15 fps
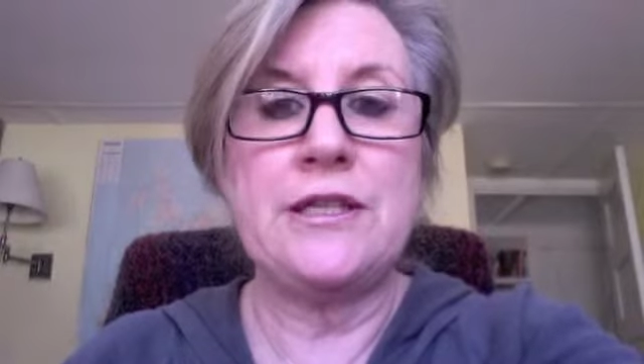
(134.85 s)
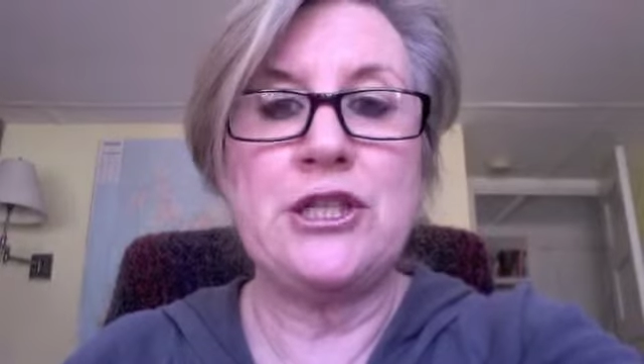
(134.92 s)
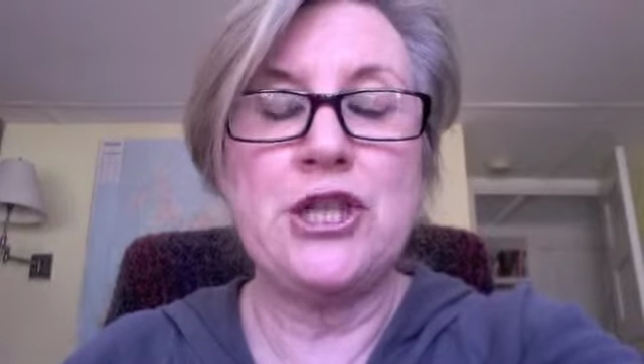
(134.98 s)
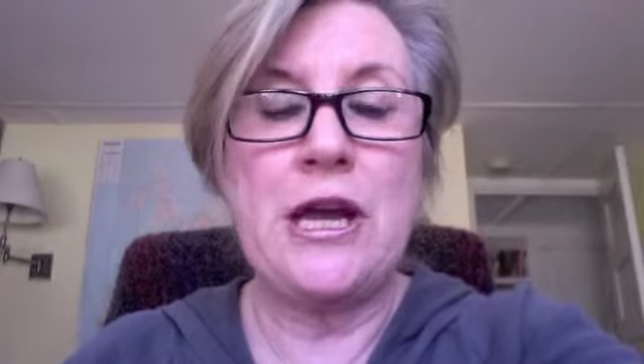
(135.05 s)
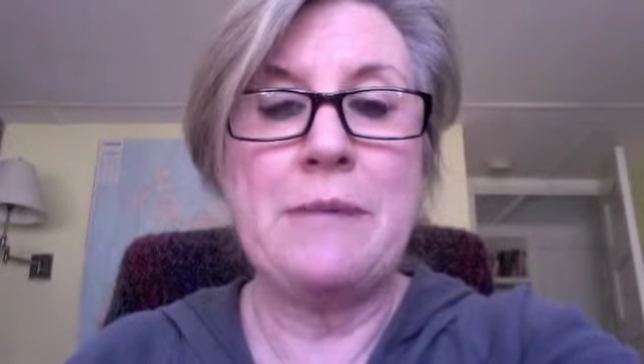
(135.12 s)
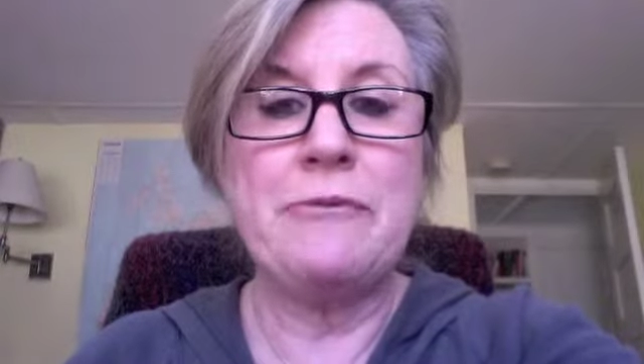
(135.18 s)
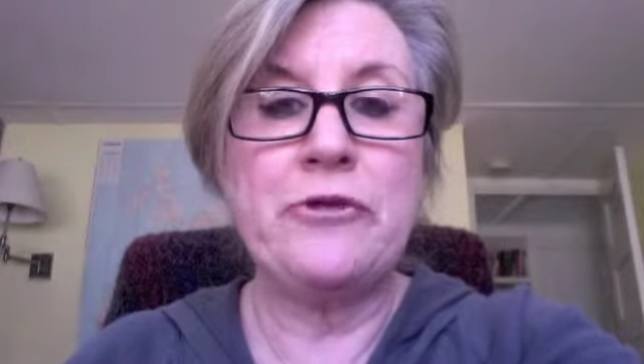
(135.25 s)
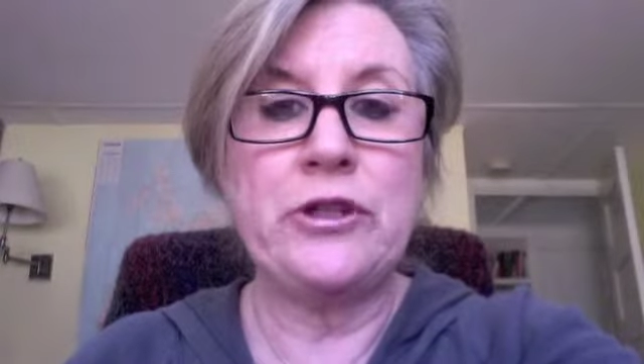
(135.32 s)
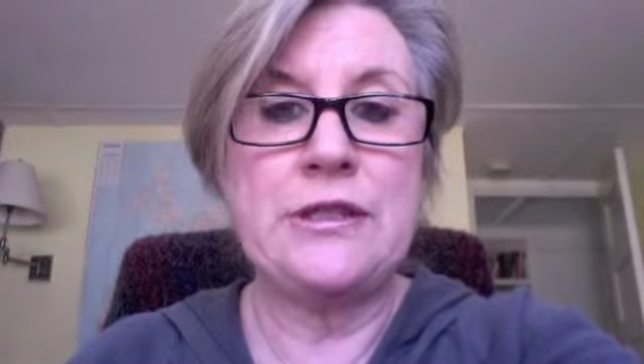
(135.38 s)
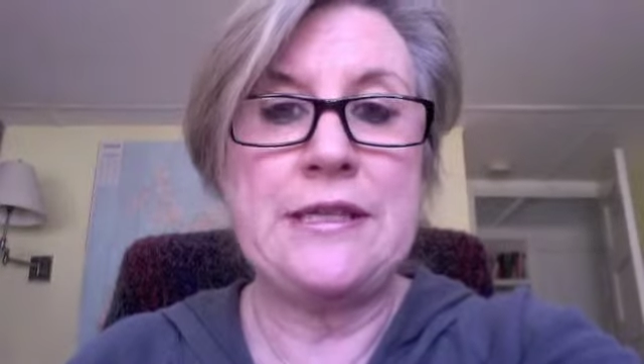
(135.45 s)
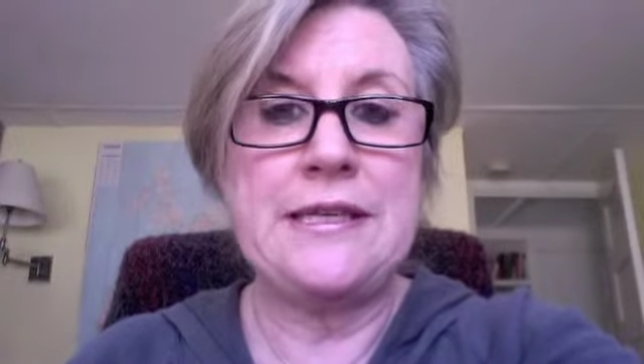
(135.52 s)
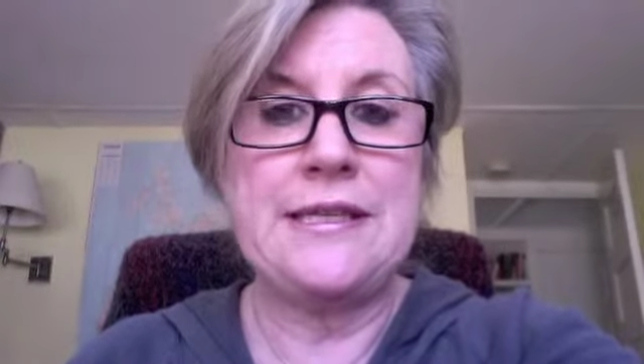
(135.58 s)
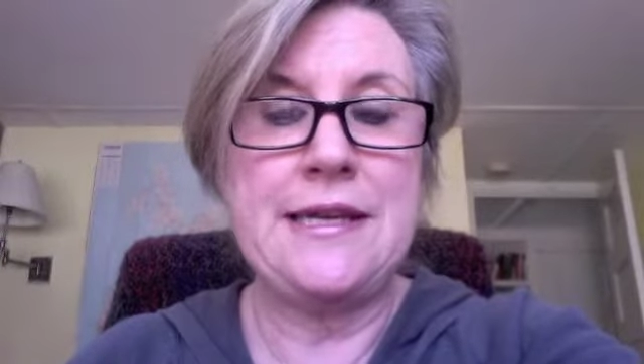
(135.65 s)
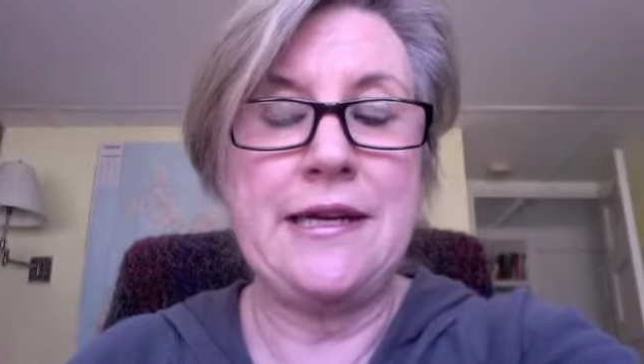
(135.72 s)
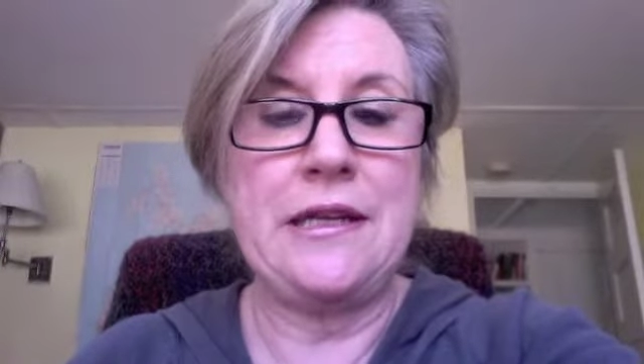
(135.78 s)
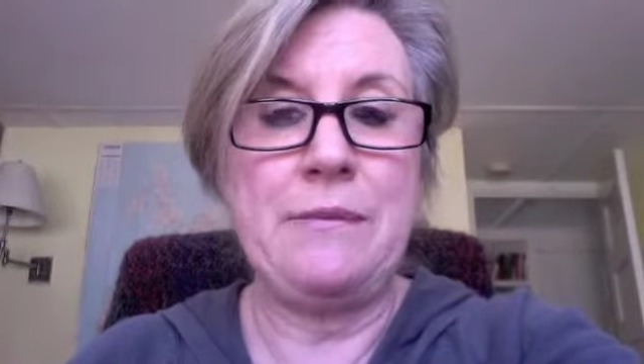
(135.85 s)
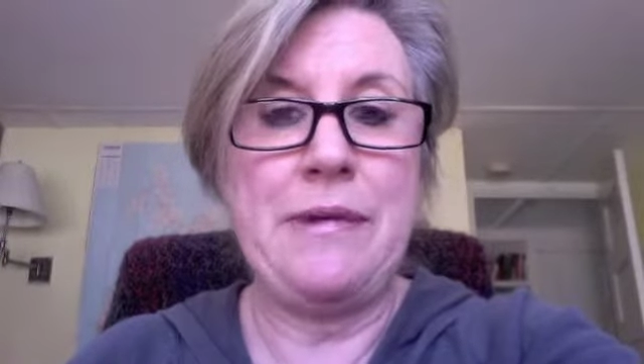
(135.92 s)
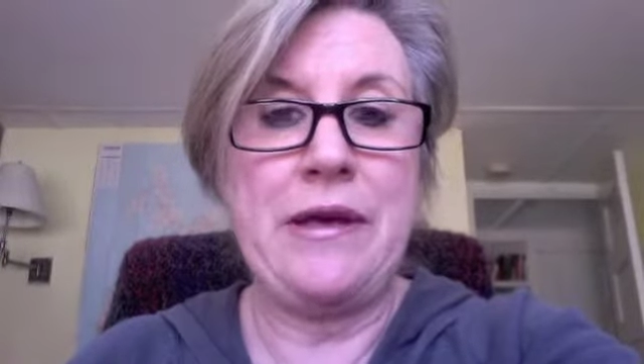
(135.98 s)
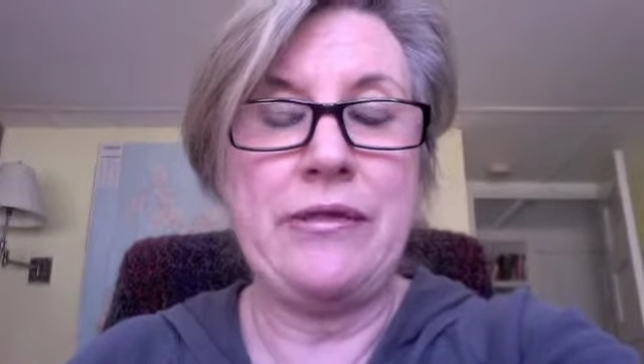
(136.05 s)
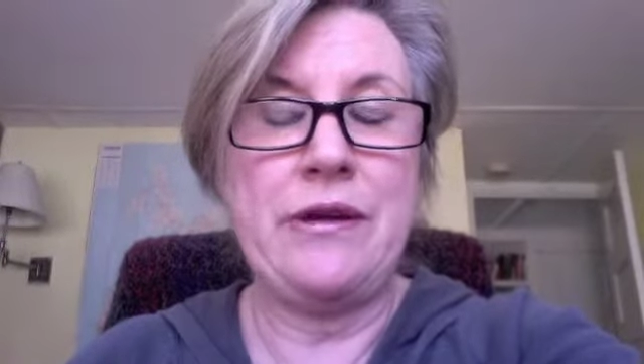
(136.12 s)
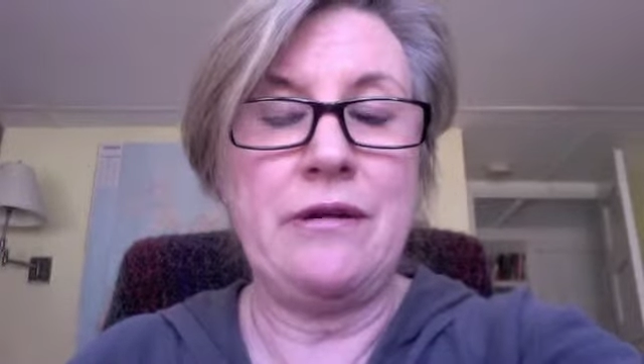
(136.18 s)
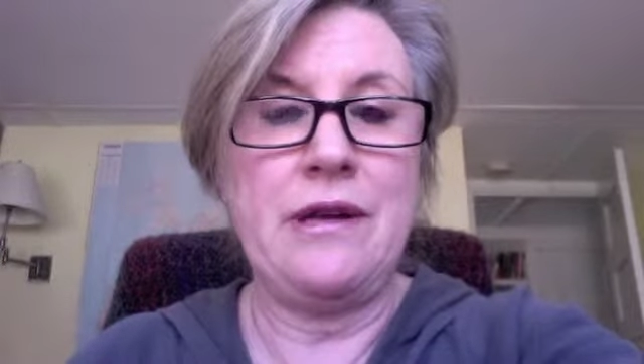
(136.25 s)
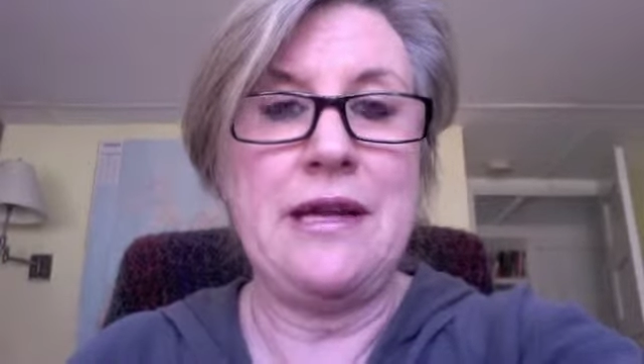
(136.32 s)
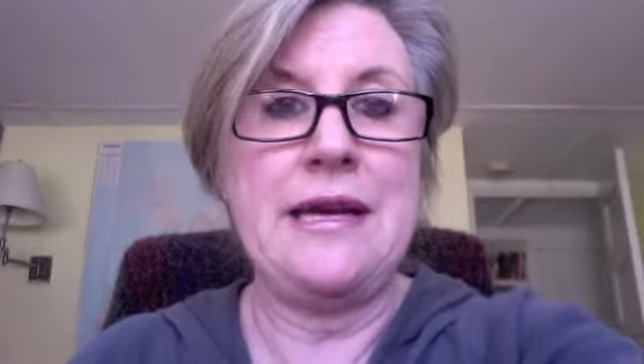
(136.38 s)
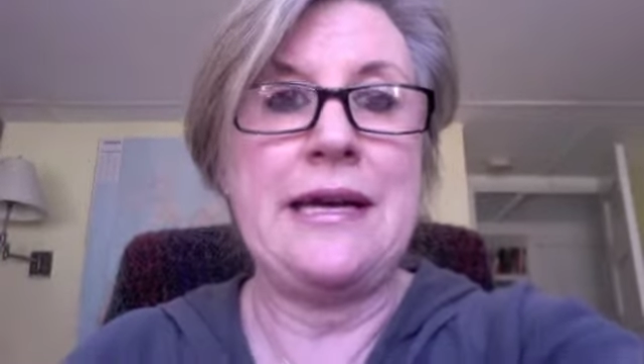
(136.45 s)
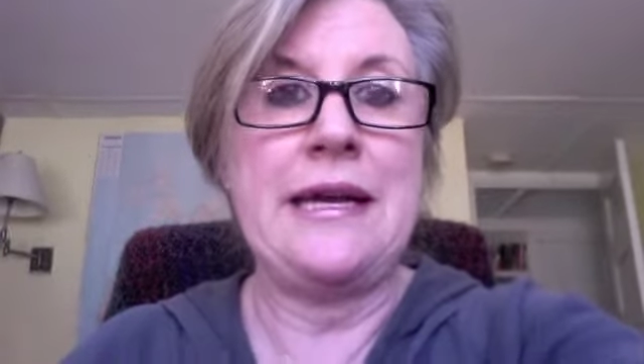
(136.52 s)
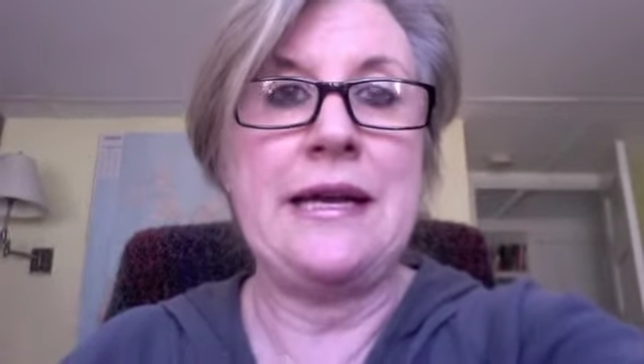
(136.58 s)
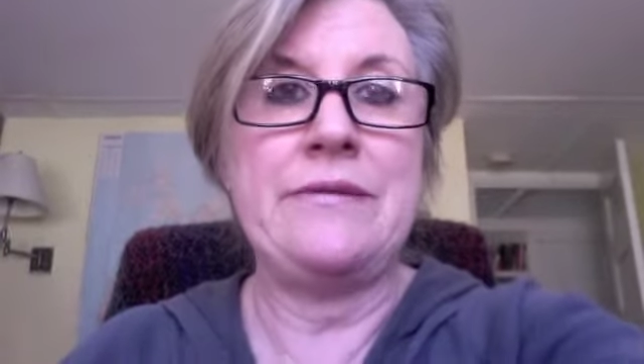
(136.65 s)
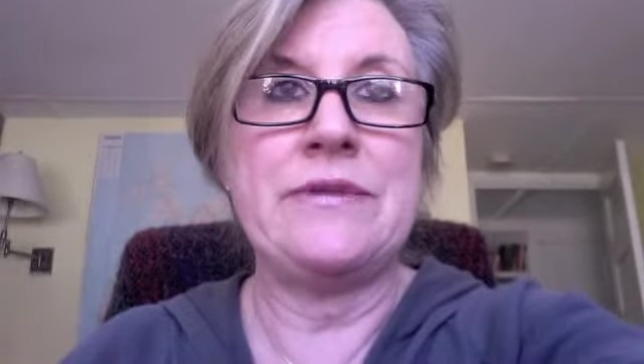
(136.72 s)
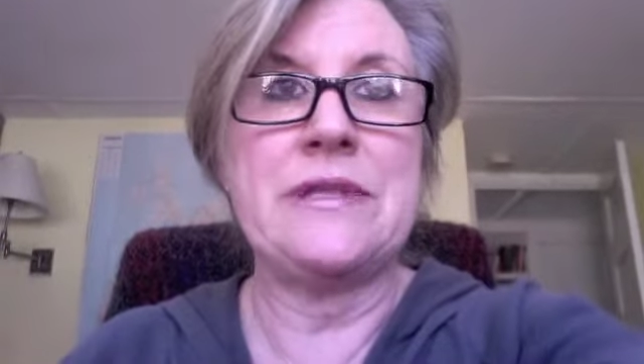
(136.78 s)
shameful detail about their
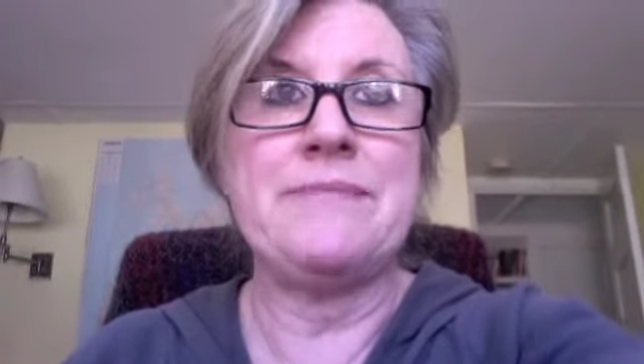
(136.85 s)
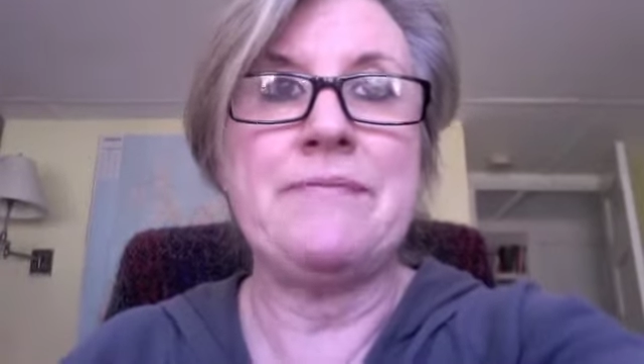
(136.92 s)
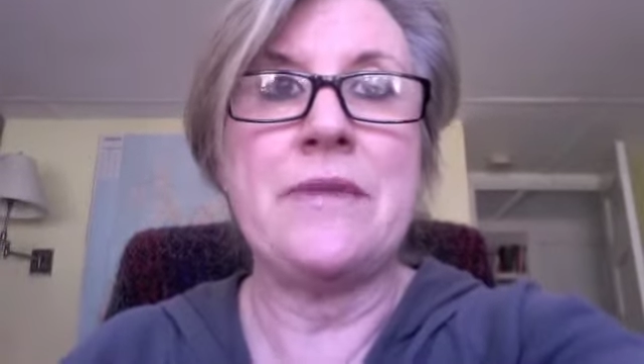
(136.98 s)
lives.